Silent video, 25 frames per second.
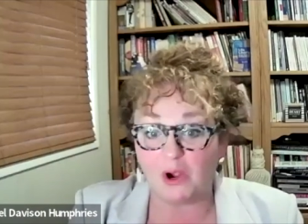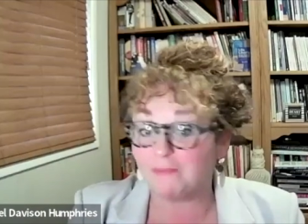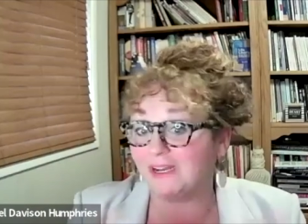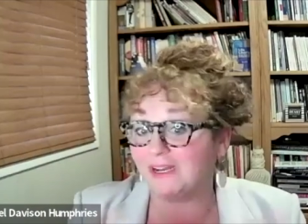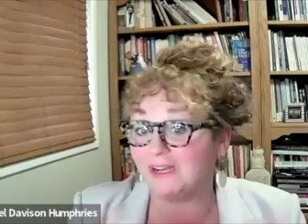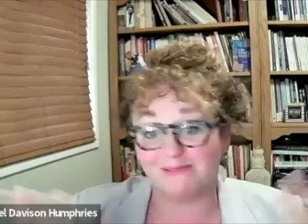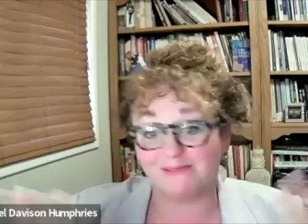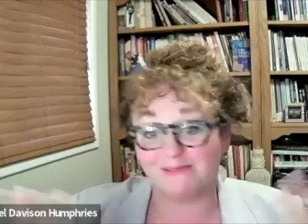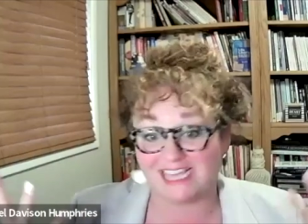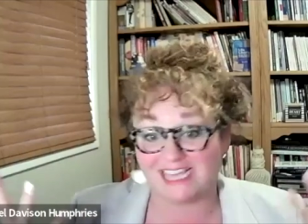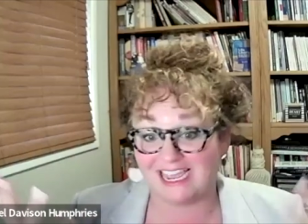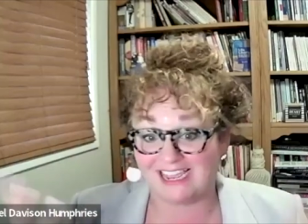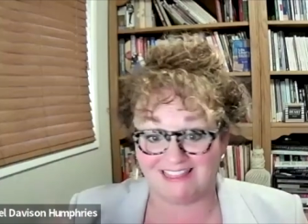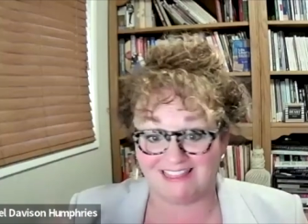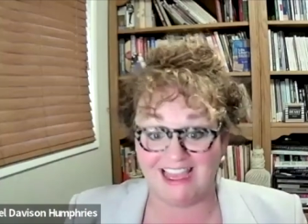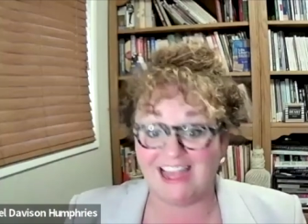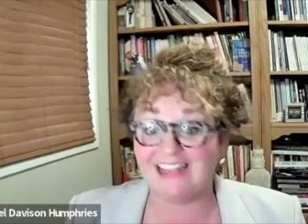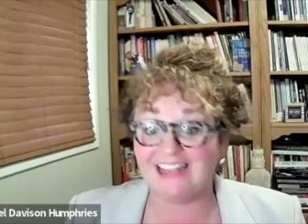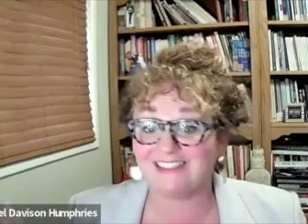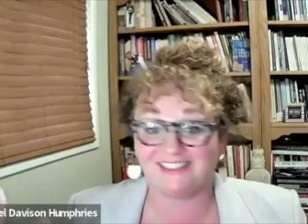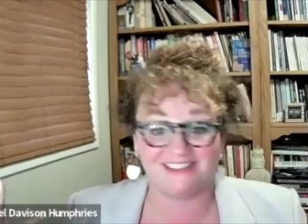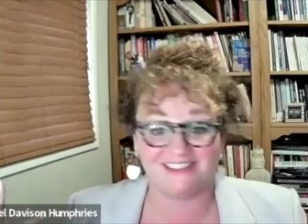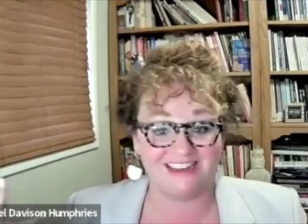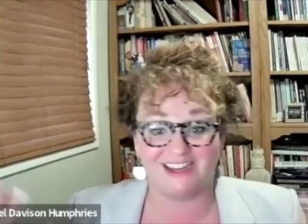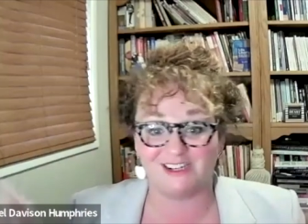And I was like,
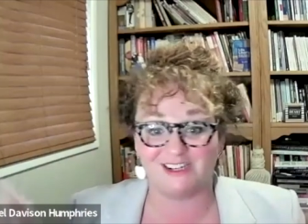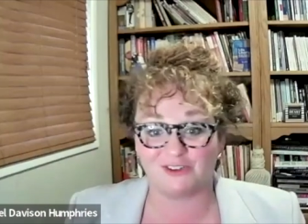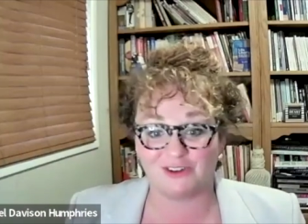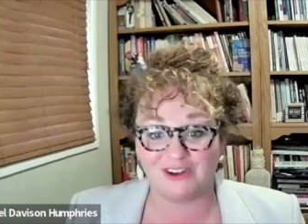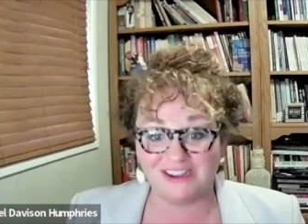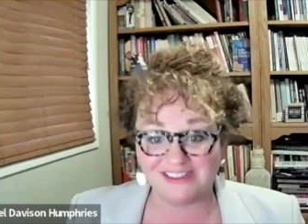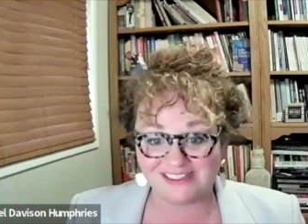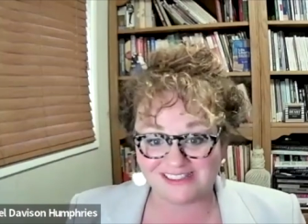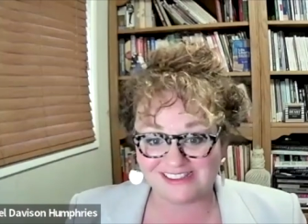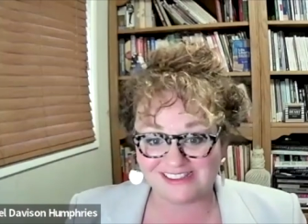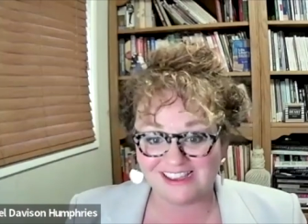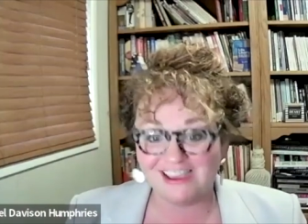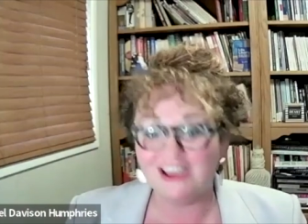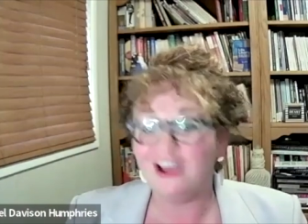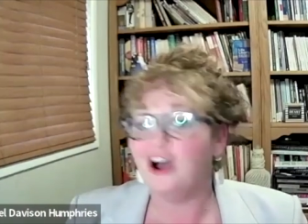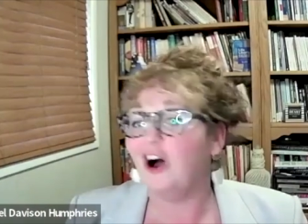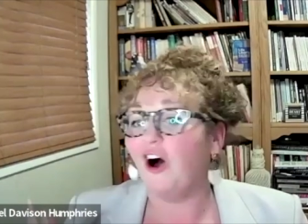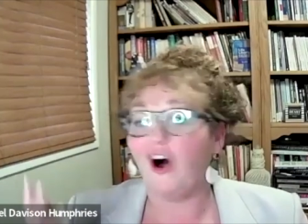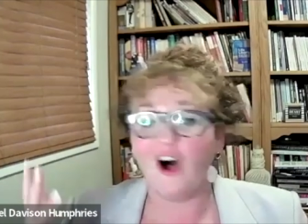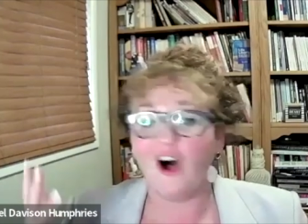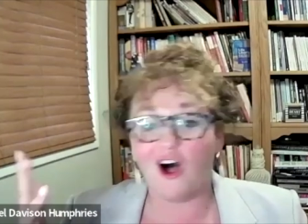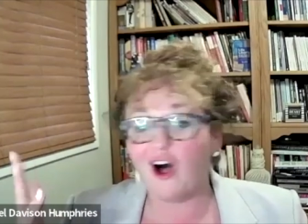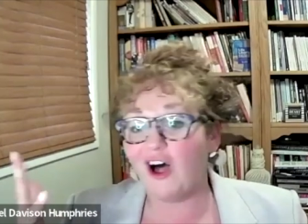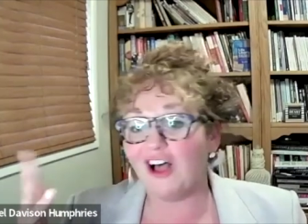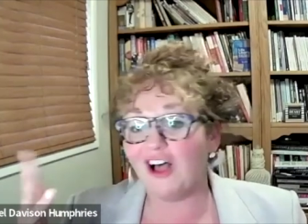that's dangerous.
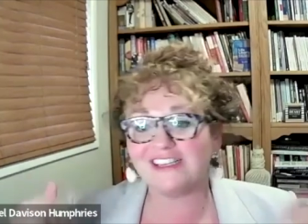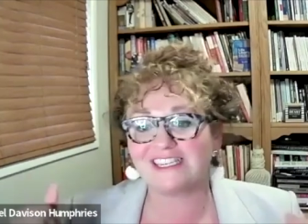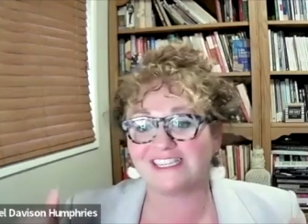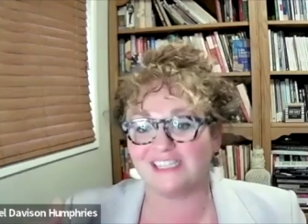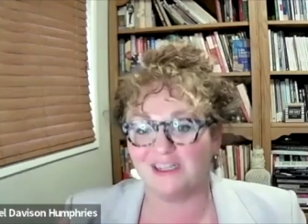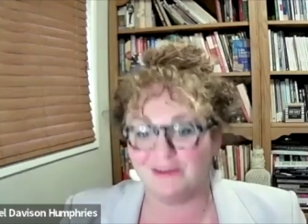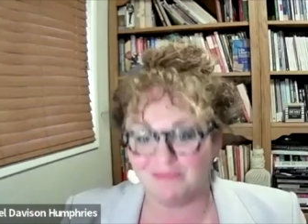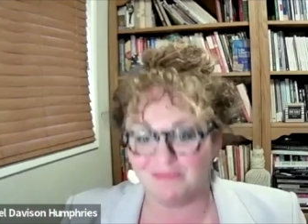Awesome.